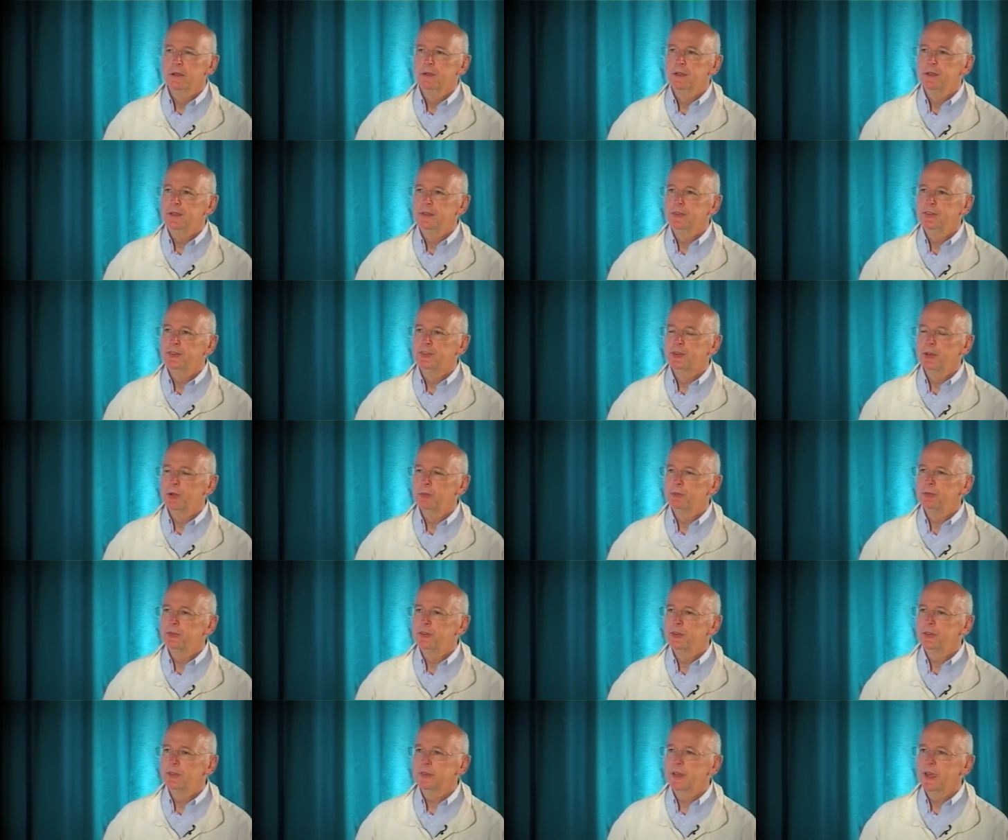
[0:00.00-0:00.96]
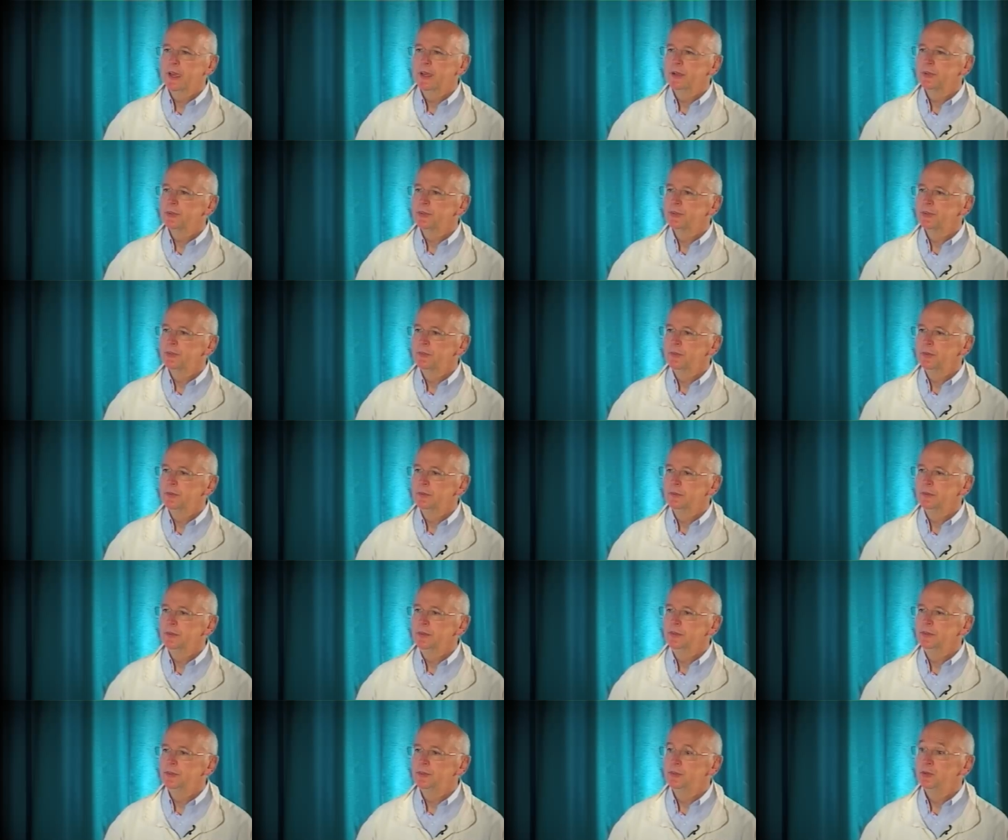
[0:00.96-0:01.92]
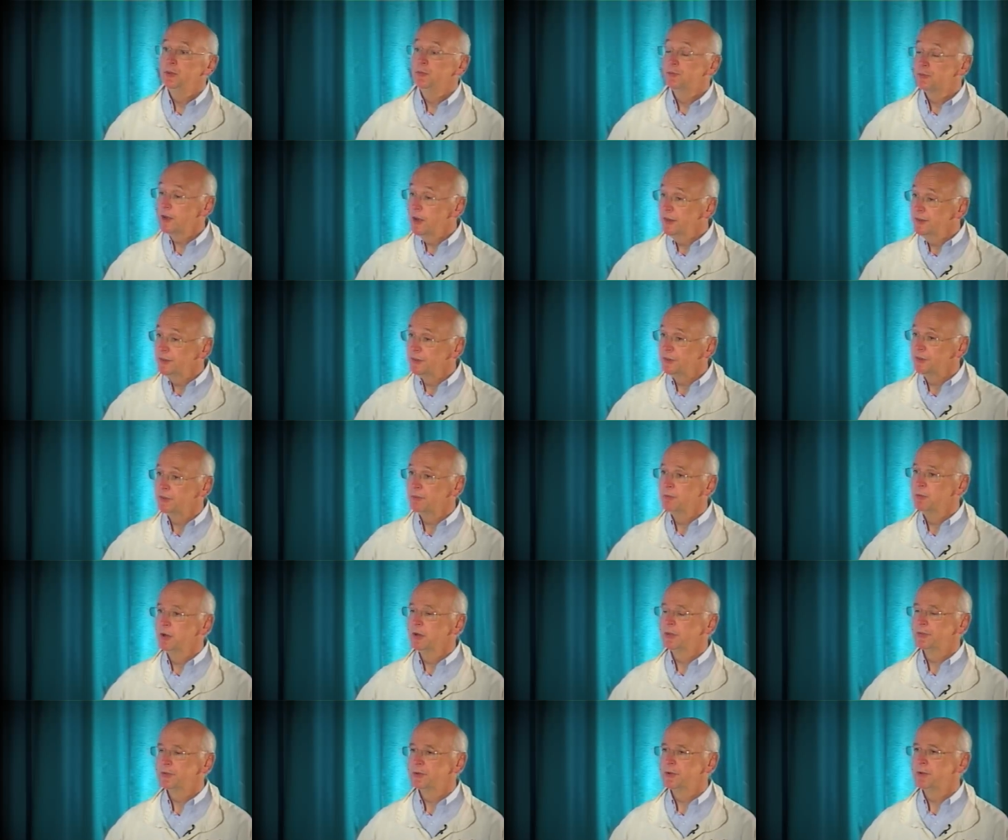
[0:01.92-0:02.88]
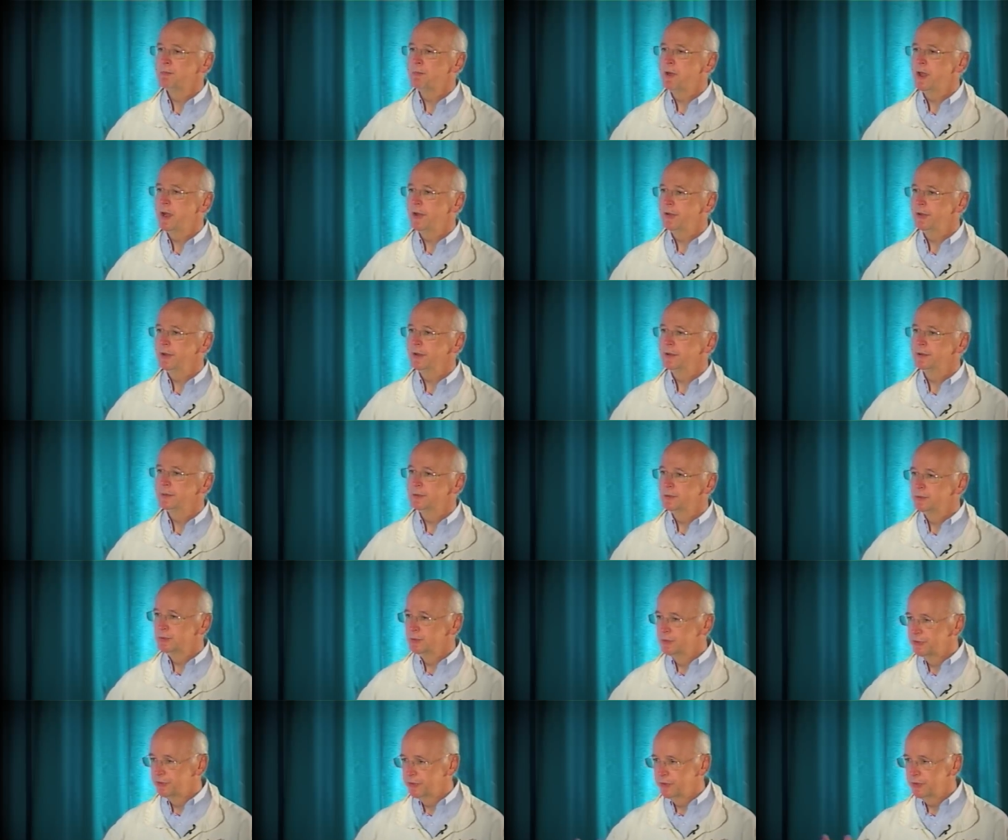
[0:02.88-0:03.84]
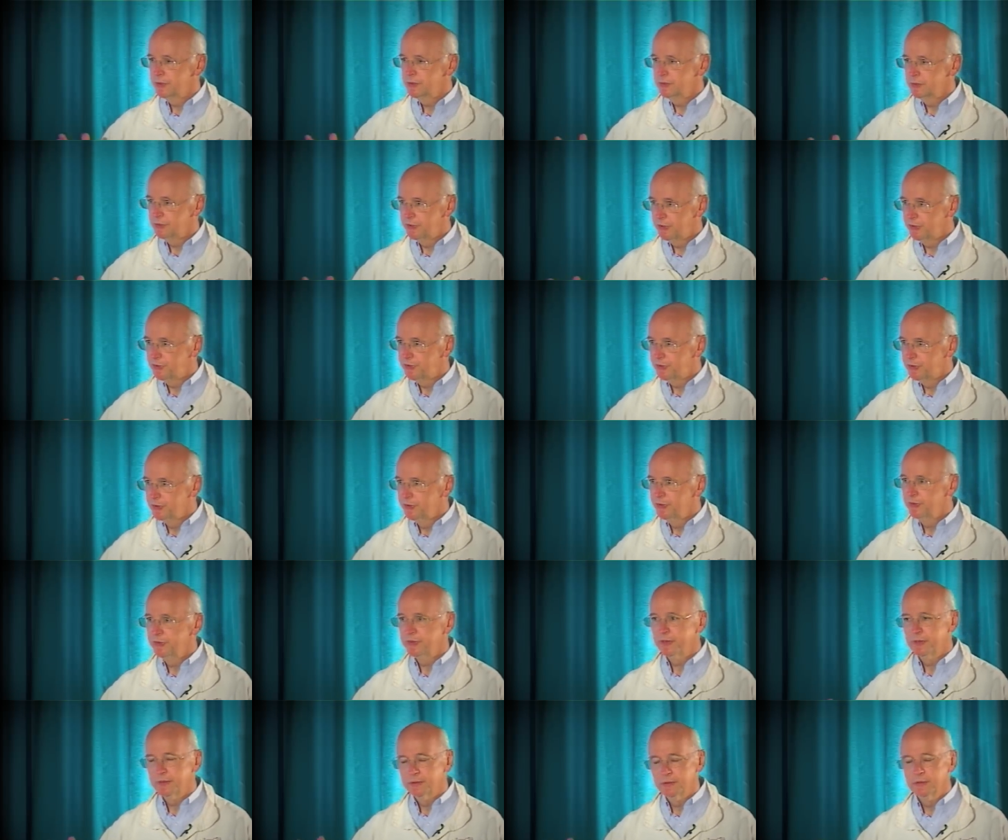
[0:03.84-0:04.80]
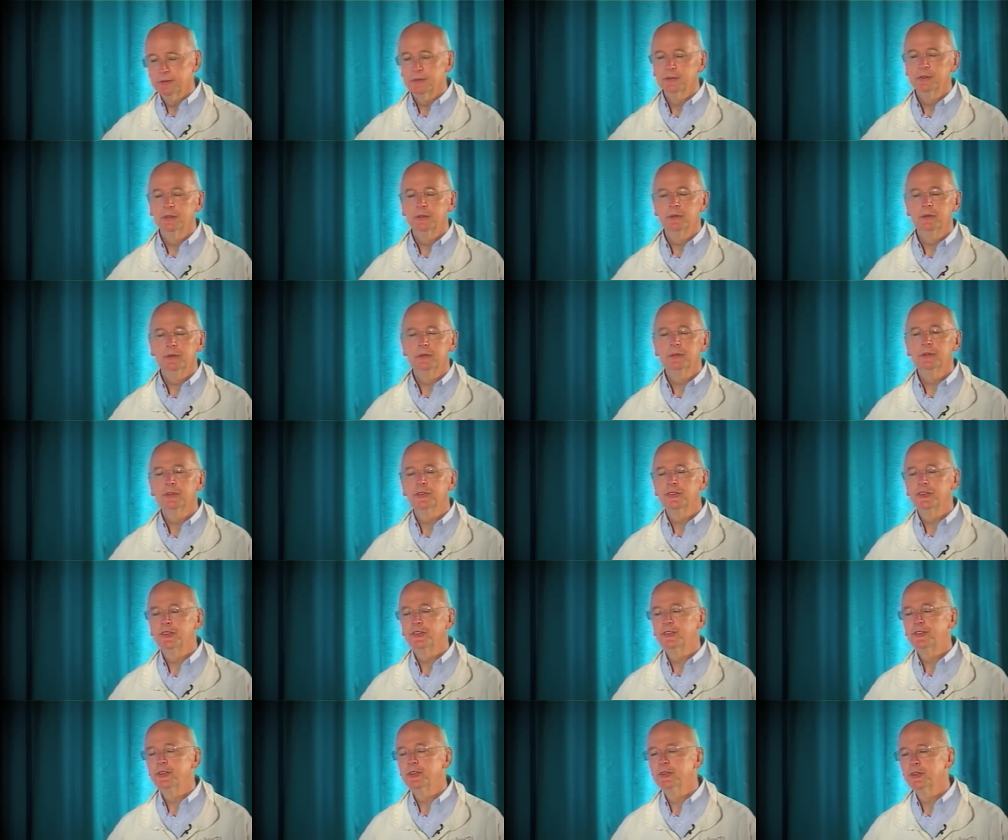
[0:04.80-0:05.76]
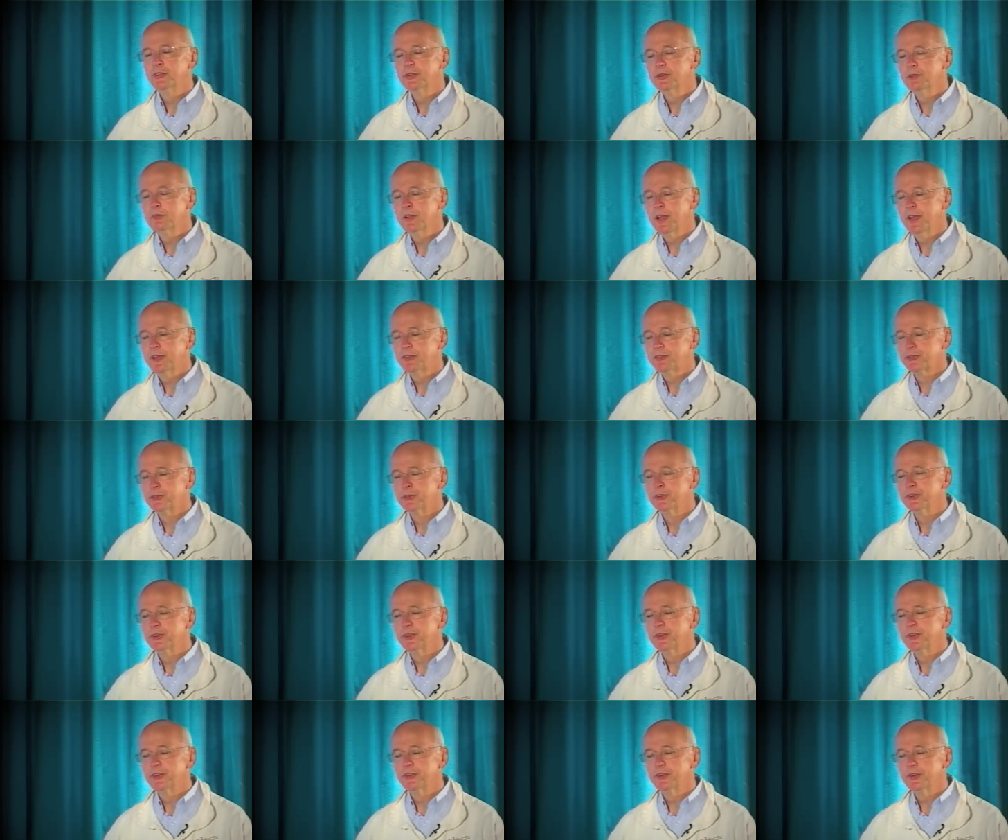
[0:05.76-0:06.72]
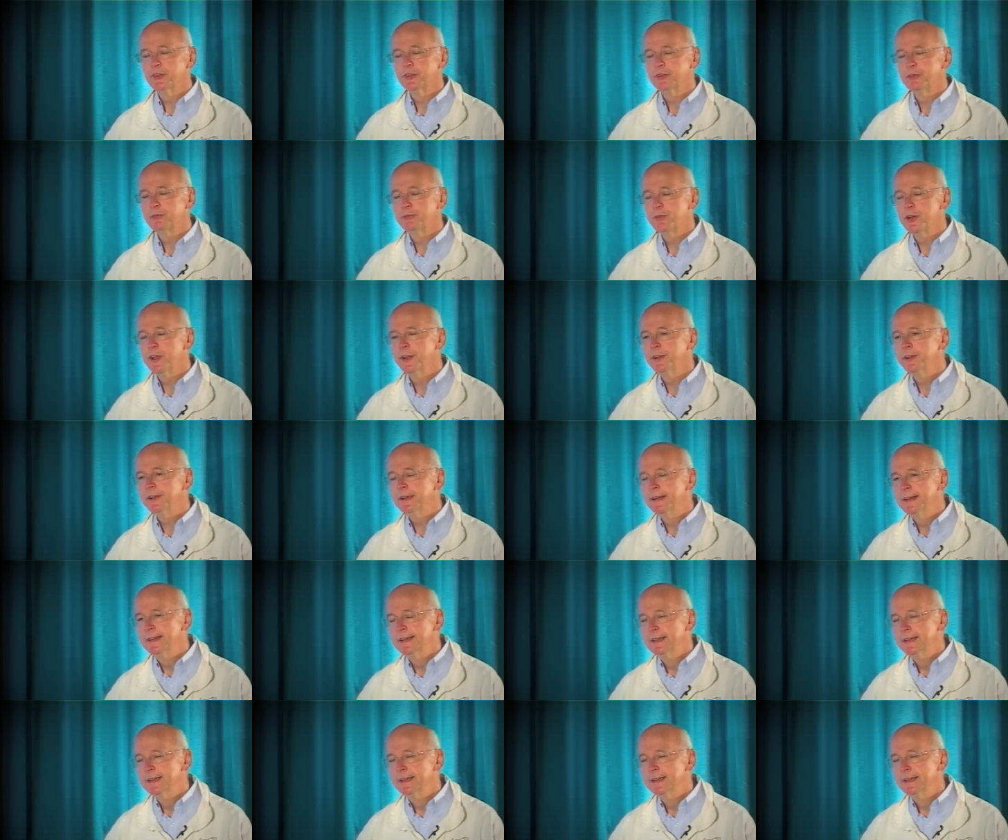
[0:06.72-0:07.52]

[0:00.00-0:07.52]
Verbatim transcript: and he stops at the house of these two friends, Martha and Mary, who are also sisters, and the sisters of Lazarus, his other friend.